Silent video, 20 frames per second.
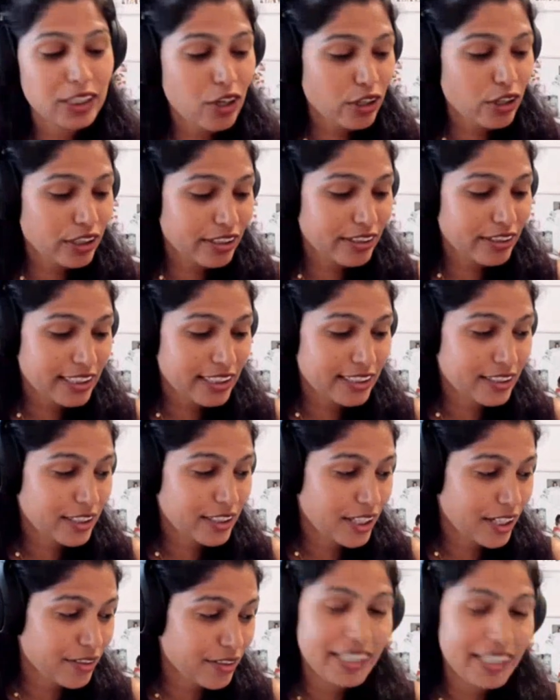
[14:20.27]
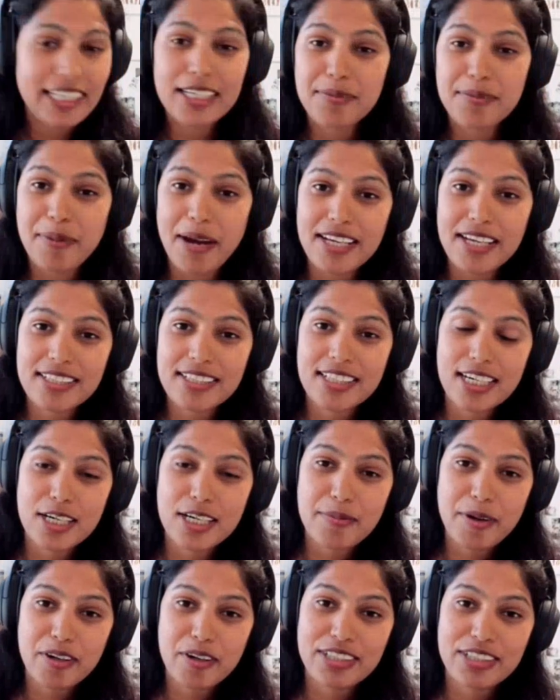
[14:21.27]
daughter is really
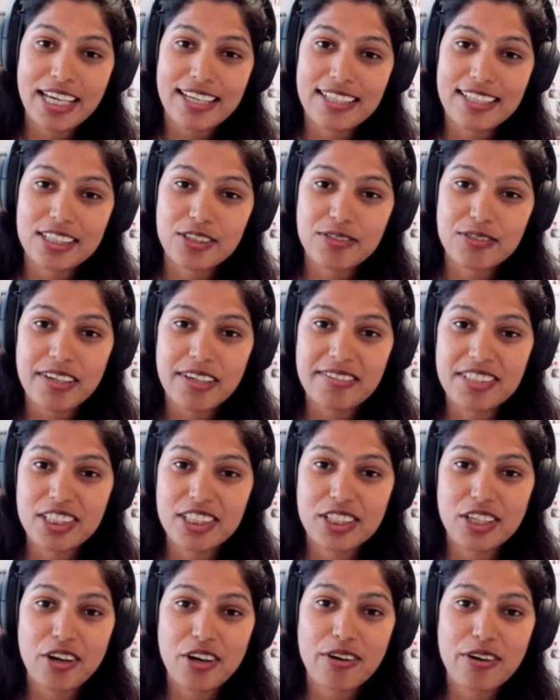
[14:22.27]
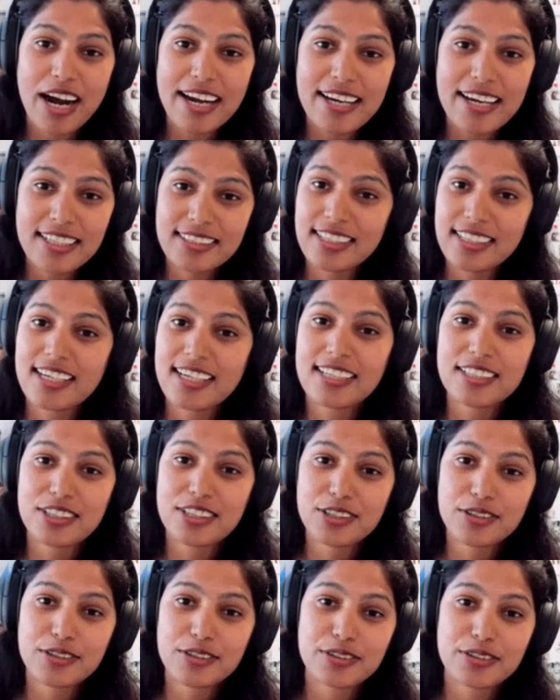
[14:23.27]
passionate about Taylor Swift. So I
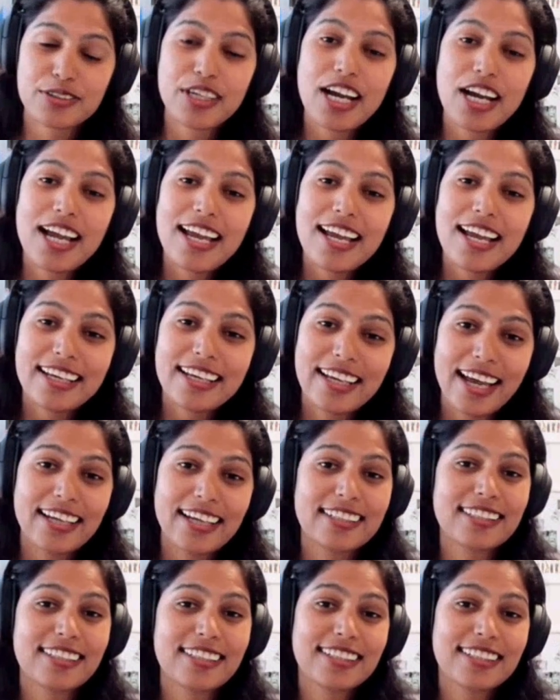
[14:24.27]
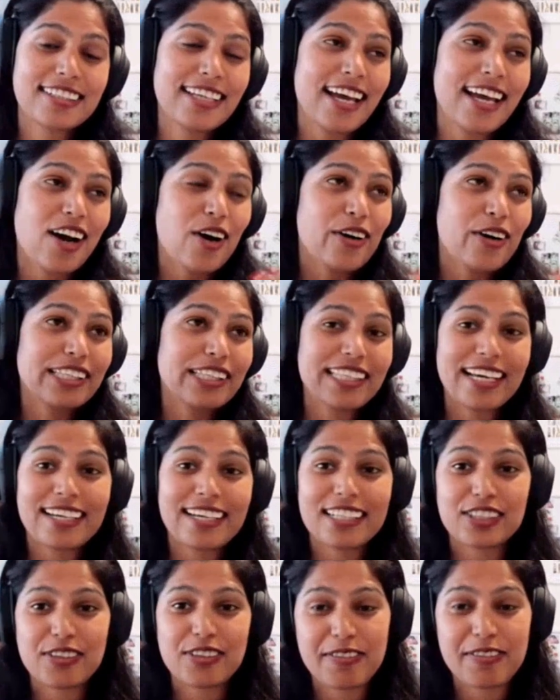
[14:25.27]
decided to get all
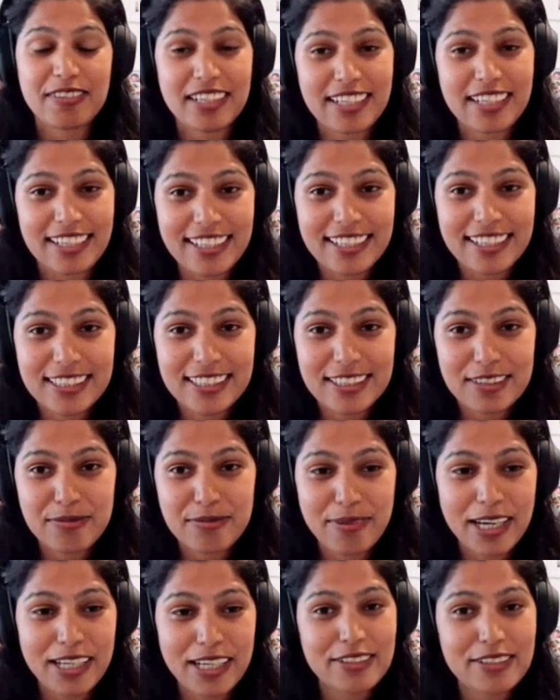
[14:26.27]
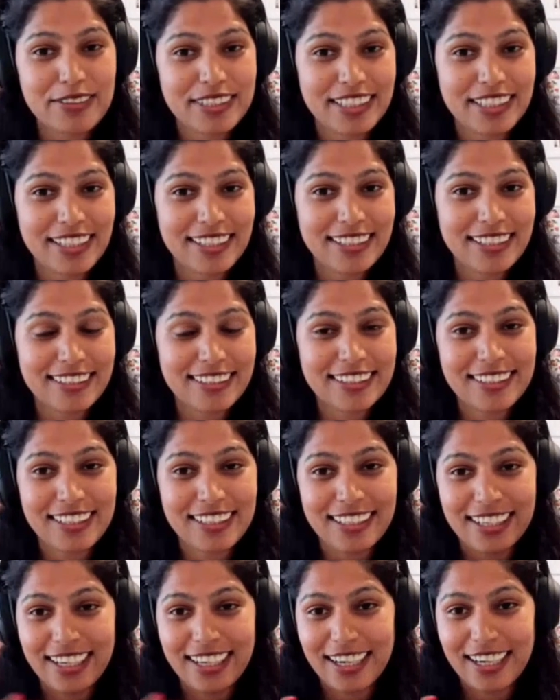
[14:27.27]
Taylor Swift lyrics by using
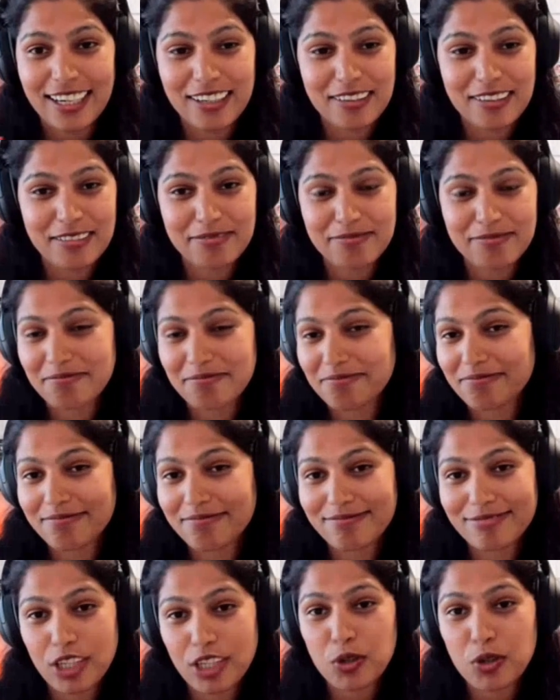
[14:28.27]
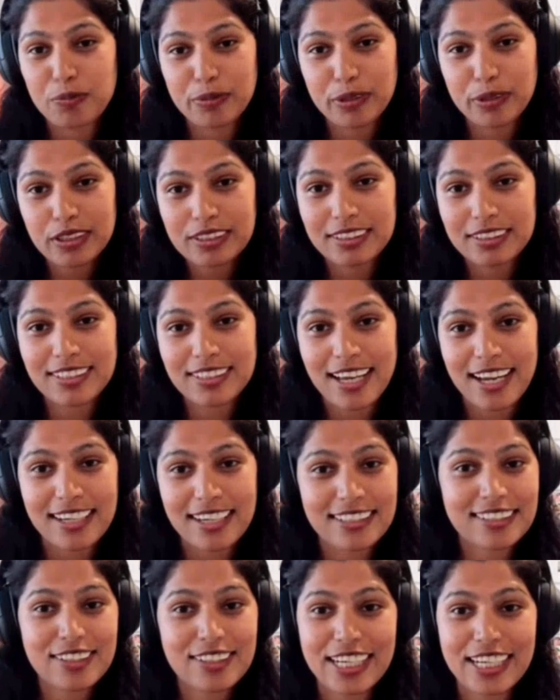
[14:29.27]
notebooks
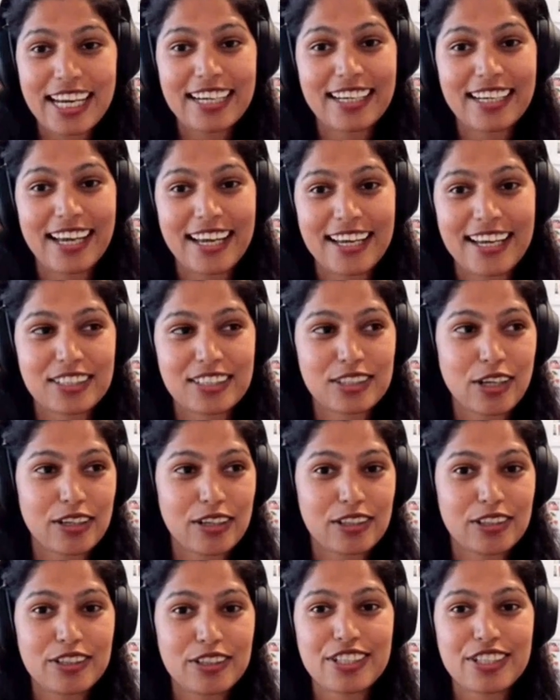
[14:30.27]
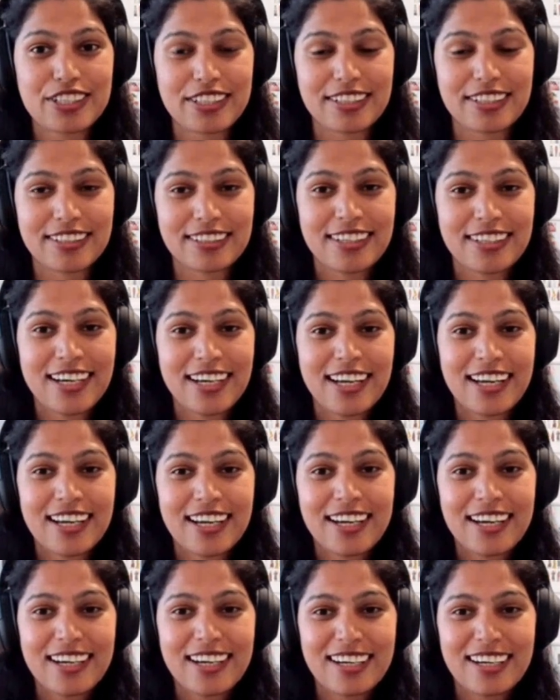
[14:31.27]
and create a solution,
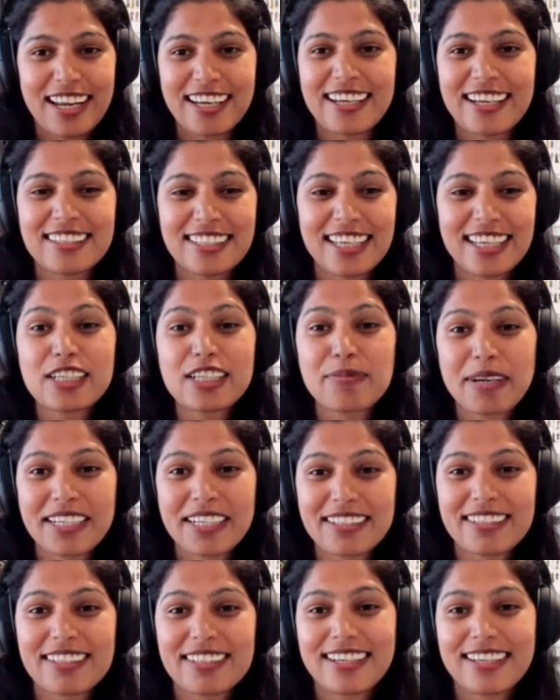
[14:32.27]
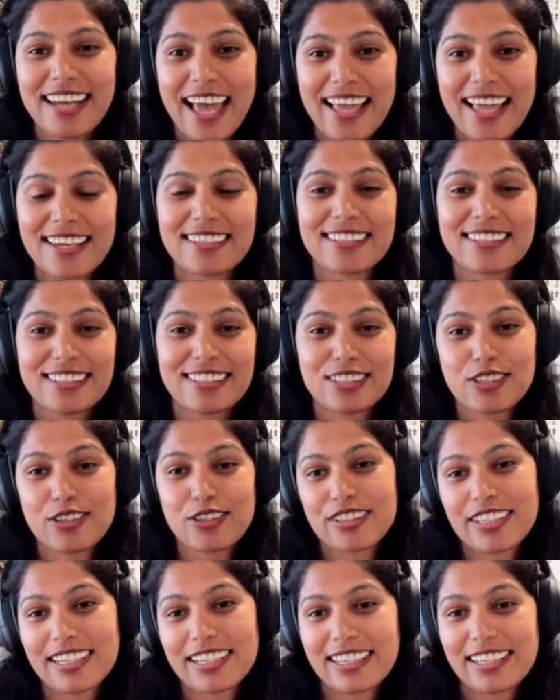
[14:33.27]
like a sentimental analysis
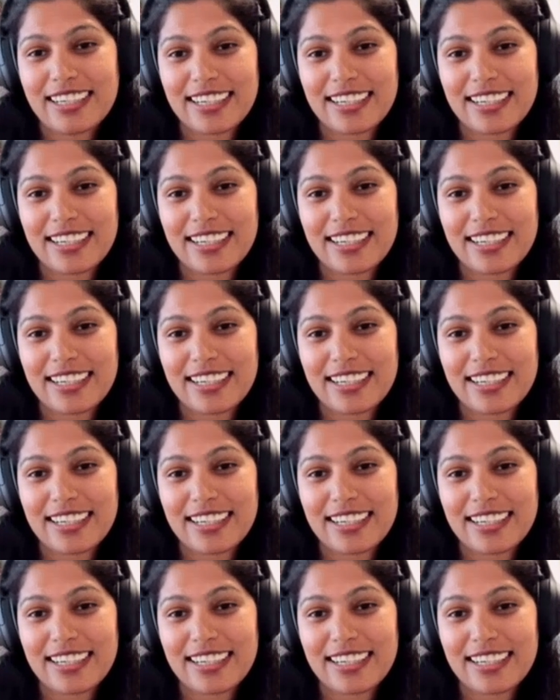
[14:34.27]
on the